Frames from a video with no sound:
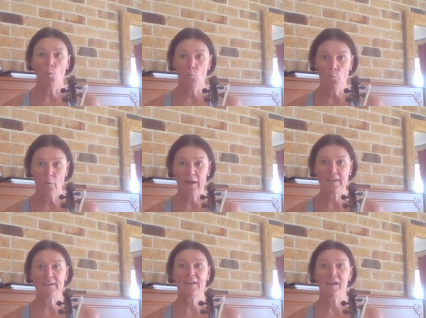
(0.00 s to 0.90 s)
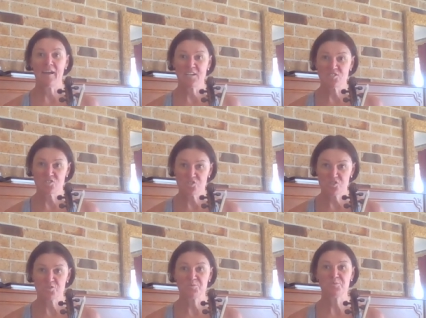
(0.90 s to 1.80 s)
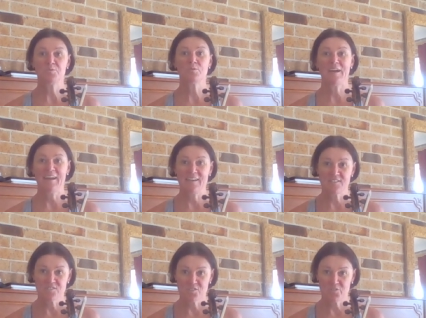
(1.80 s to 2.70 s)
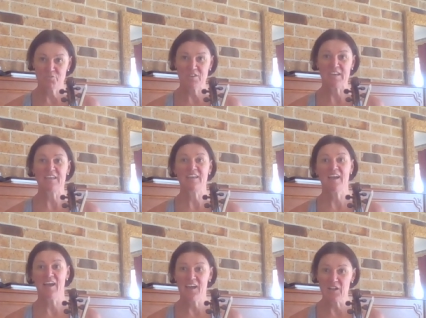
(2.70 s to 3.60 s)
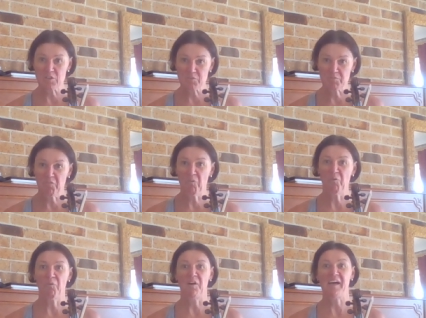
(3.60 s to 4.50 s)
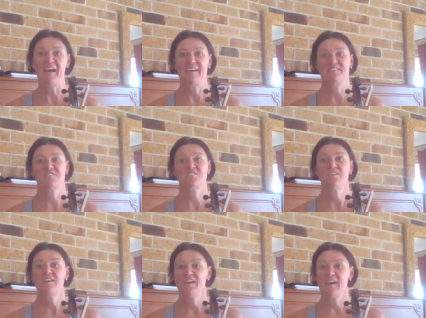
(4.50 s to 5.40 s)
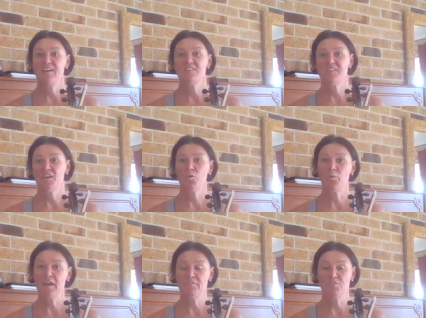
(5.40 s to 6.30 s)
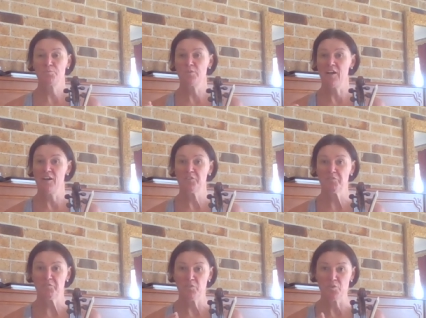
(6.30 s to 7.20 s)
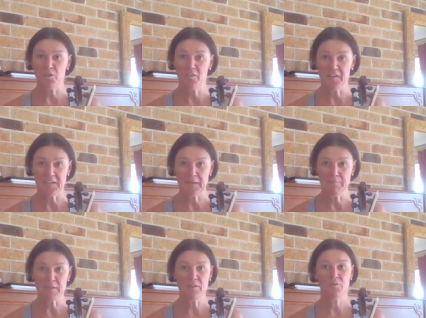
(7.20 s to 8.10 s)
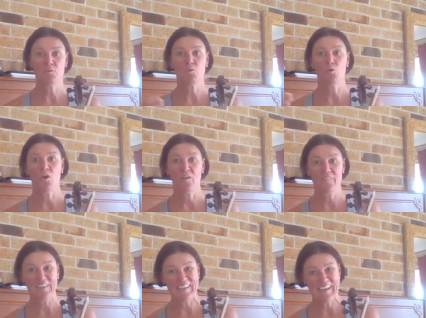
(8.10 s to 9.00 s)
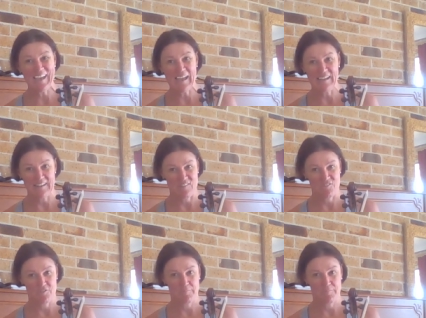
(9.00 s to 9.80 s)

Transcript: one and two and three and four and. And our quavers will either fall on the number or on the and.